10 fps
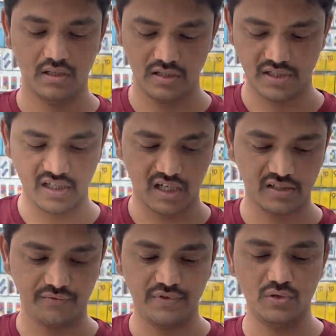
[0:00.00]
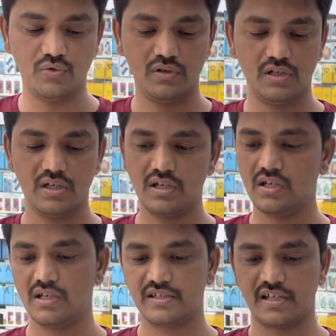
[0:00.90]
These are the few
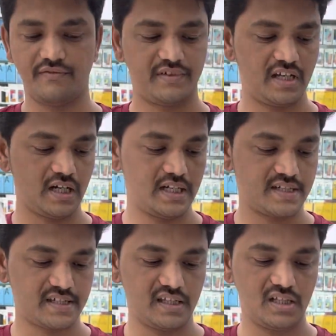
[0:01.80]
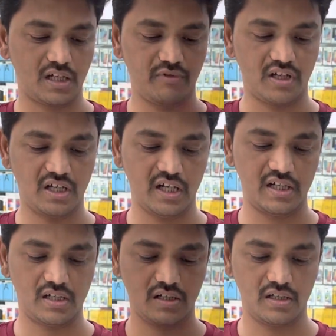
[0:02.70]
safety guides and the quick guide.